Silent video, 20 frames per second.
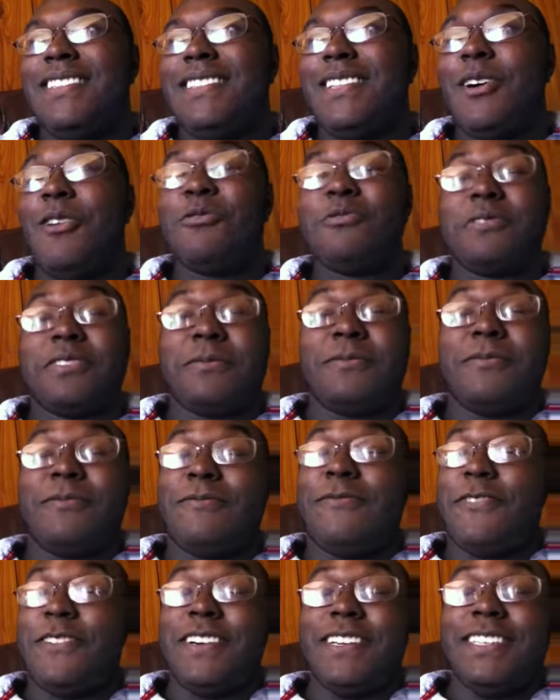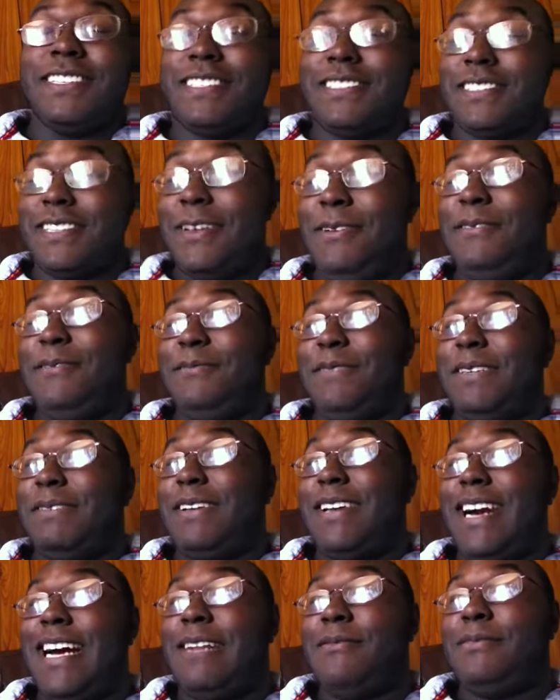Those were some funny. stuff. I mean,
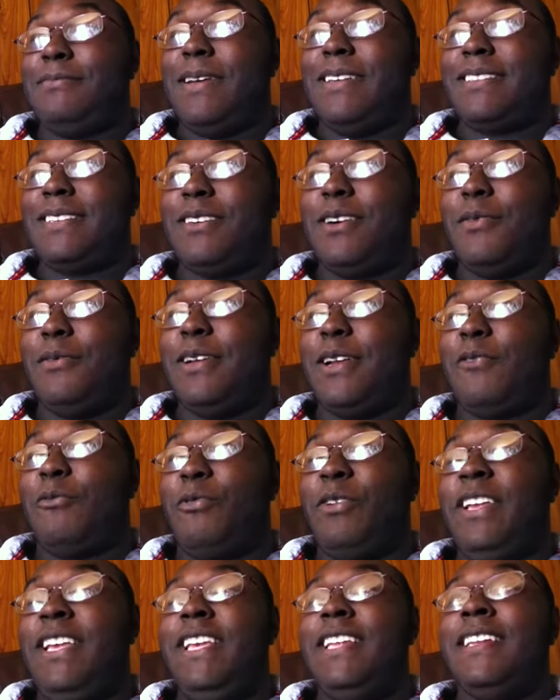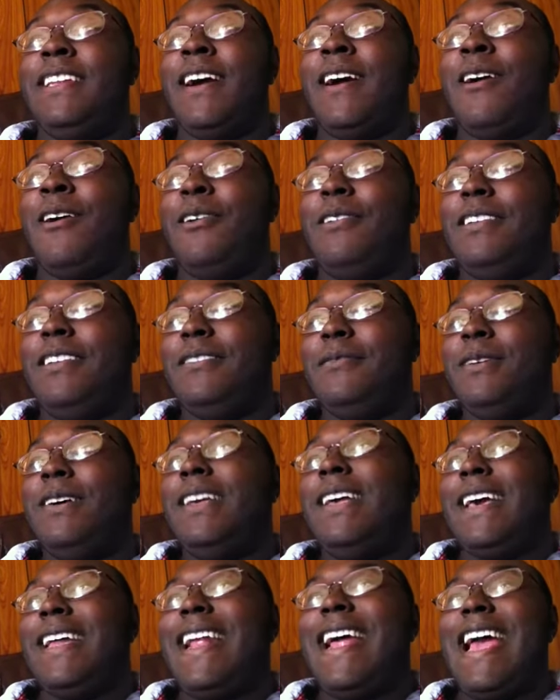Connie was basically going and reading all them,
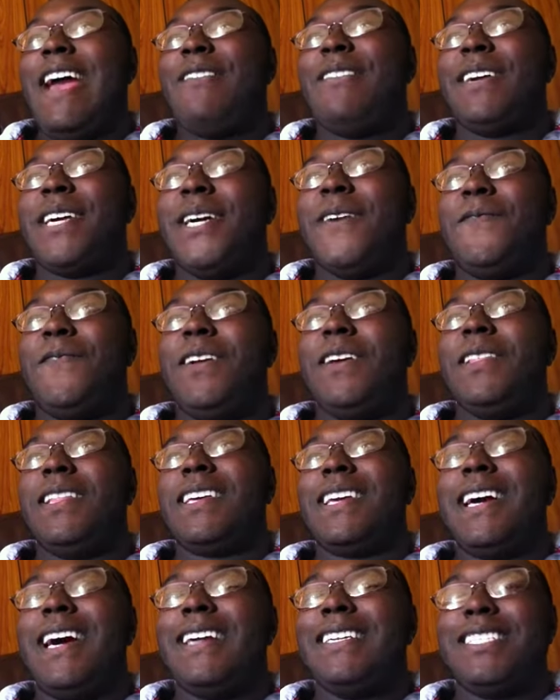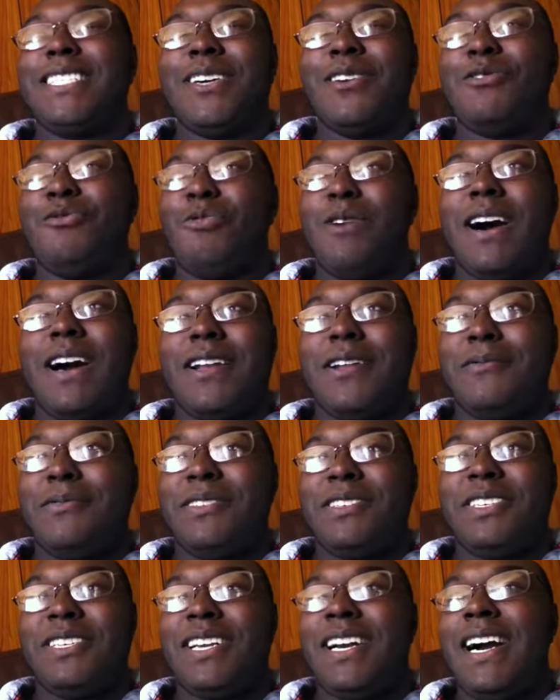and I have a good feeling Connie's gonna wind up.
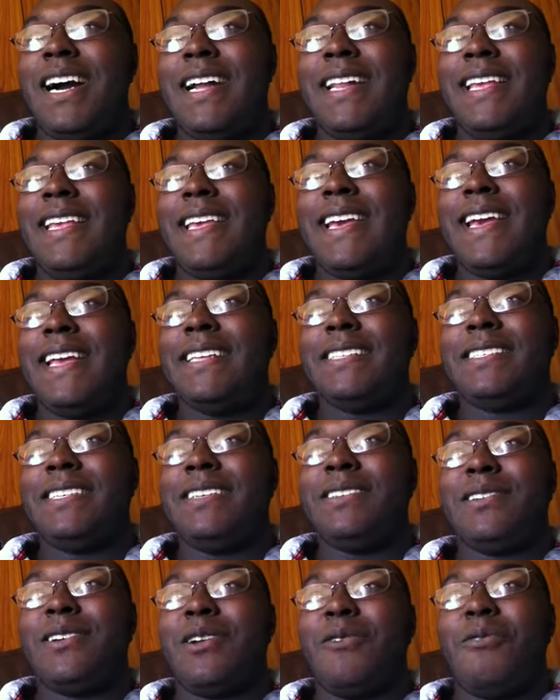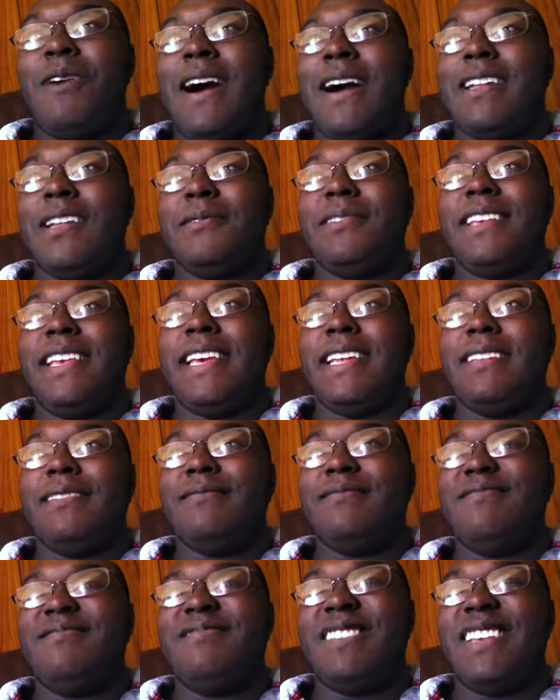Connie, Kate, she's gonna wind up
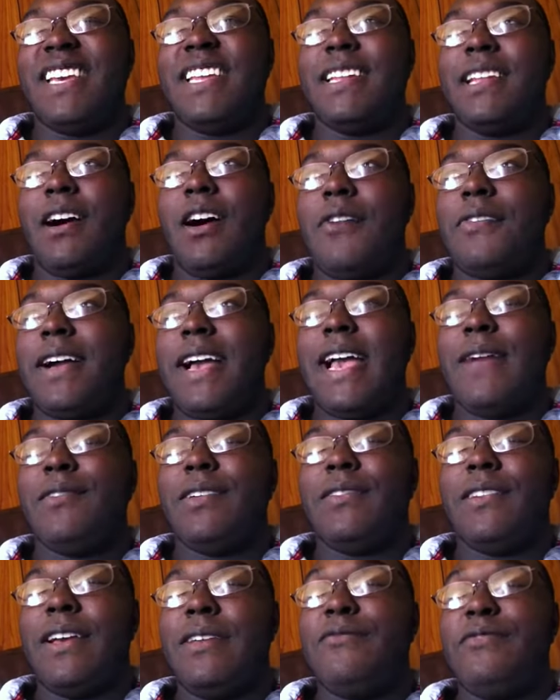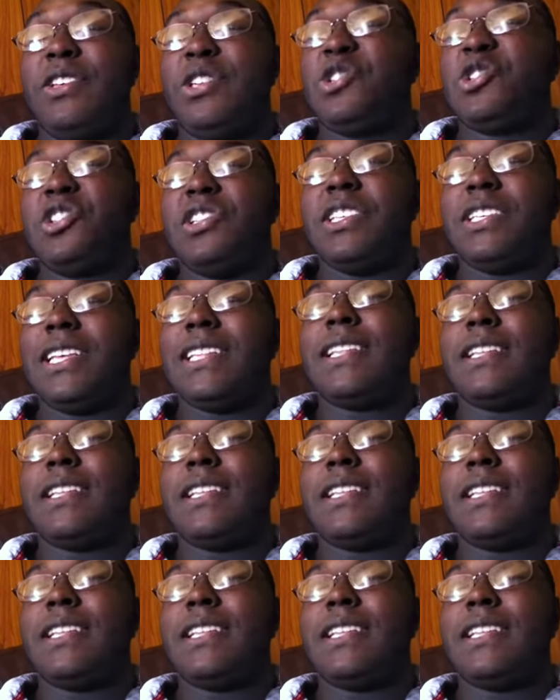getting getting off. I have a, eventually.